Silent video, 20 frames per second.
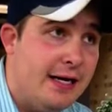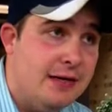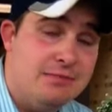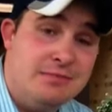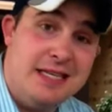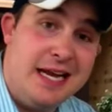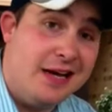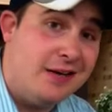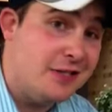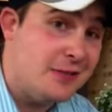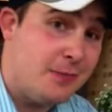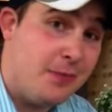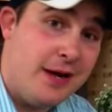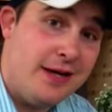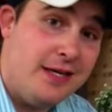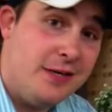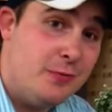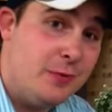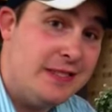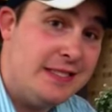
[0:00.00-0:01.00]
Dallas probably
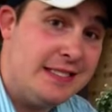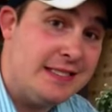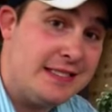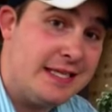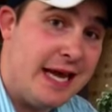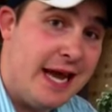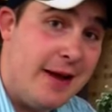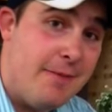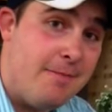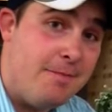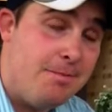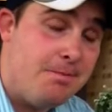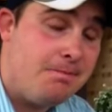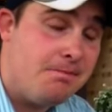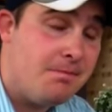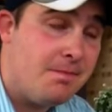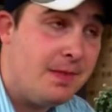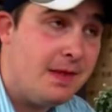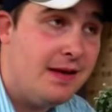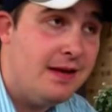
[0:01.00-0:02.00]
didn't win this game.
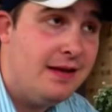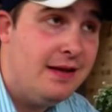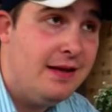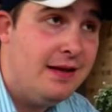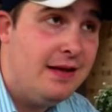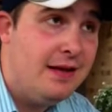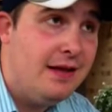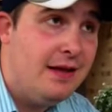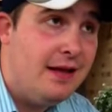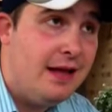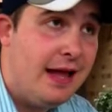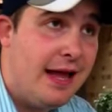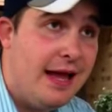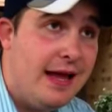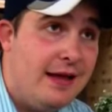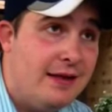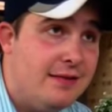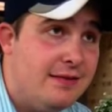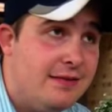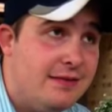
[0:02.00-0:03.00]

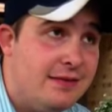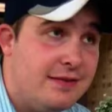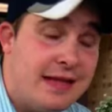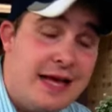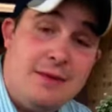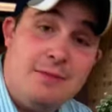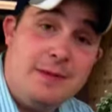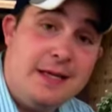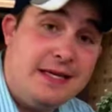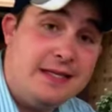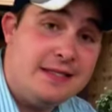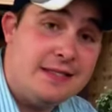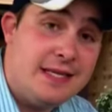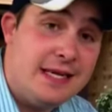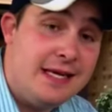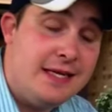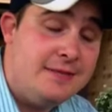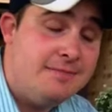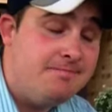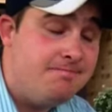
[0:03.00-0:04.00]
And that being
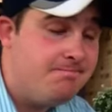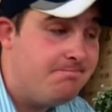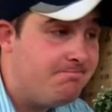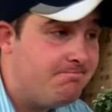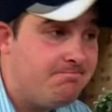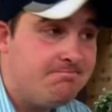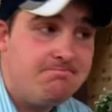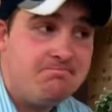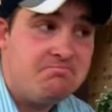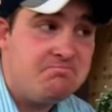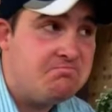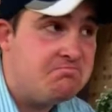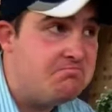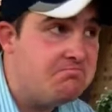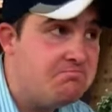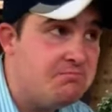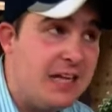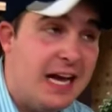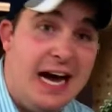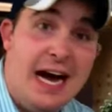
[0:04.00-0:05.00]
said,
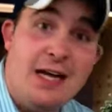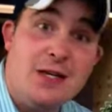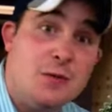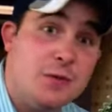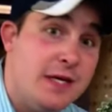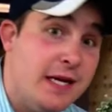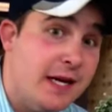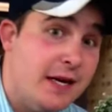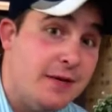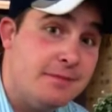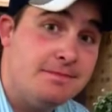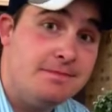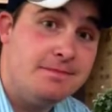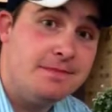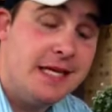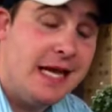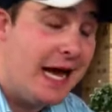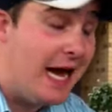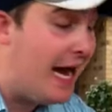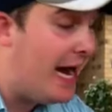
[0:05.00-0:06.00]
I don't care.
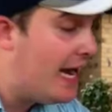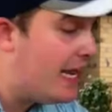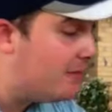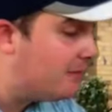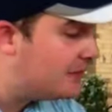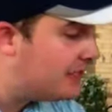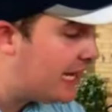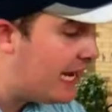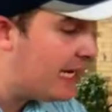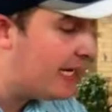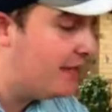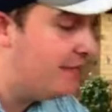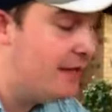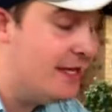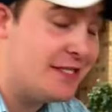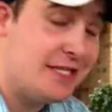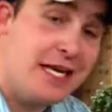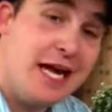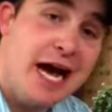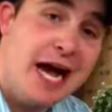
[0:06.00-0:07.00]
I am taking
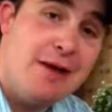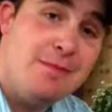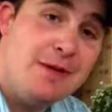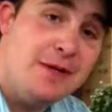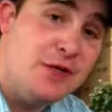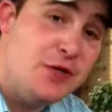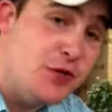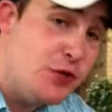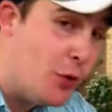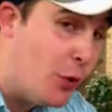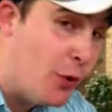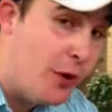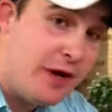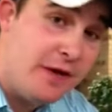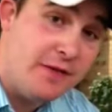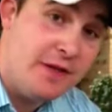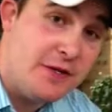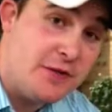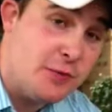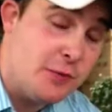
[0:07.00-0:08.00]
this and I am
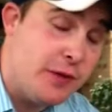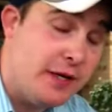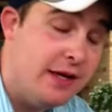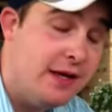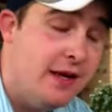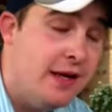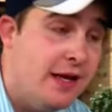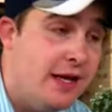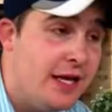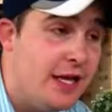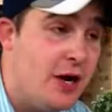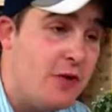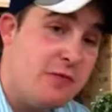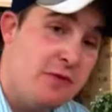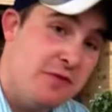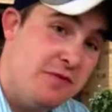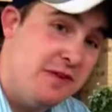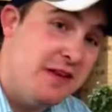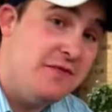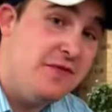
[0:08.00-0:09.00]
enjoying this one. For
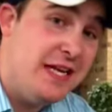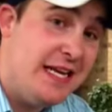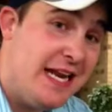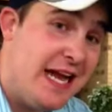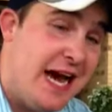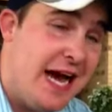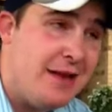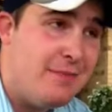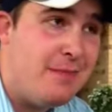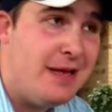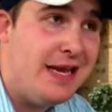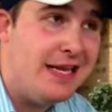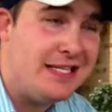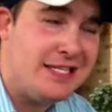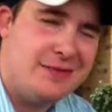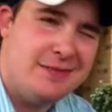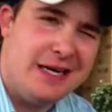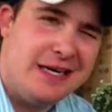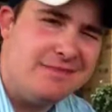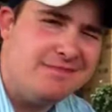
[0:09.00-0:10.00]
59 minutes
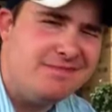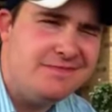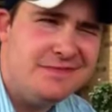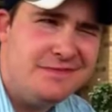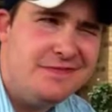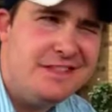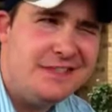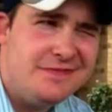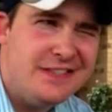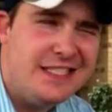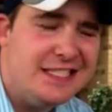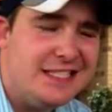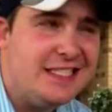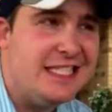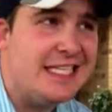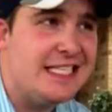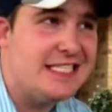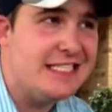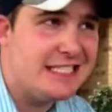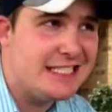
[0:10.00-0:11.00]
and about
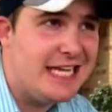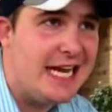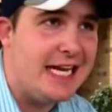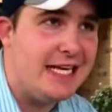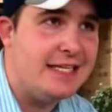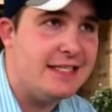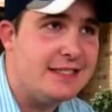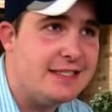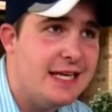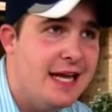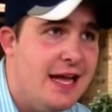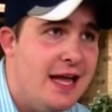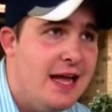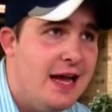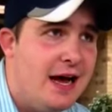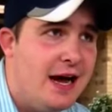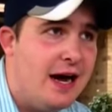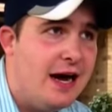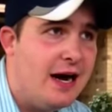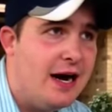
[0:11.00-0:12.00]
56 seconds,
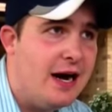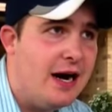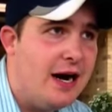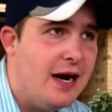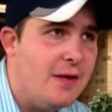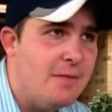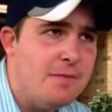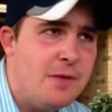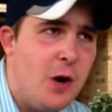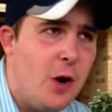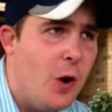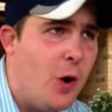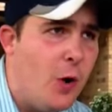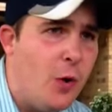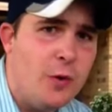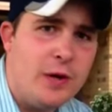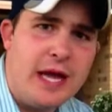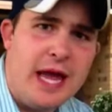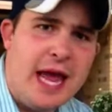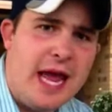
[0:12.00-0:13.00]
the
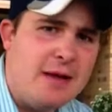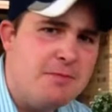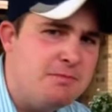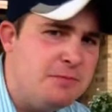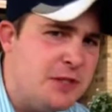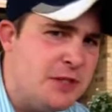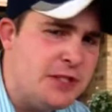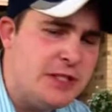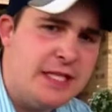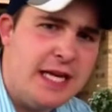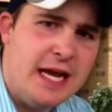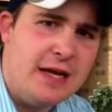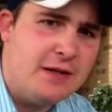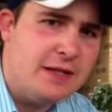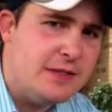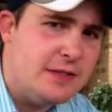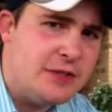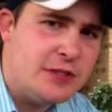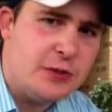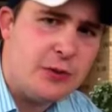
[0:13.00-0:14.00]
whole game just
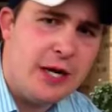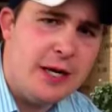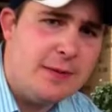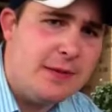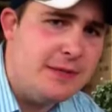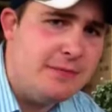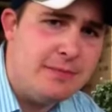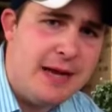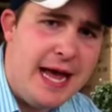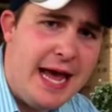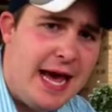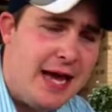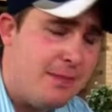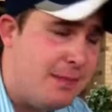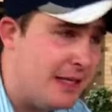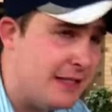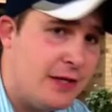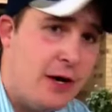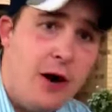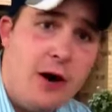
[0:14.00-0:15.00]
yelling, screaming, mad
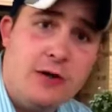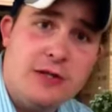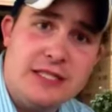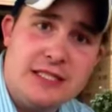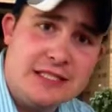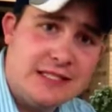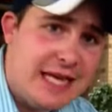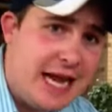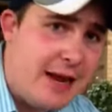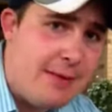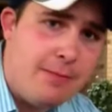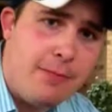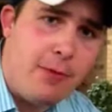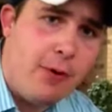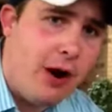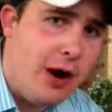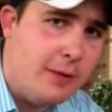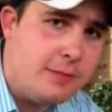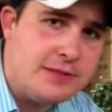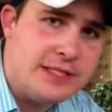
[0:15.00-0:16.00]
about all the same
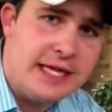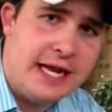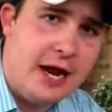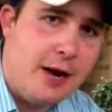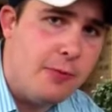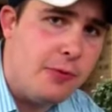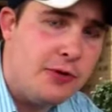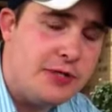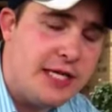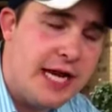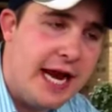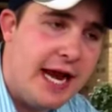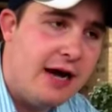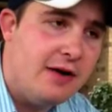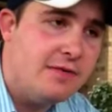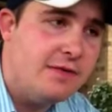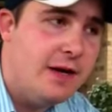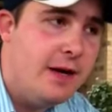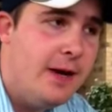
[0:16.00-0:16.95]
problems the Cowboys have.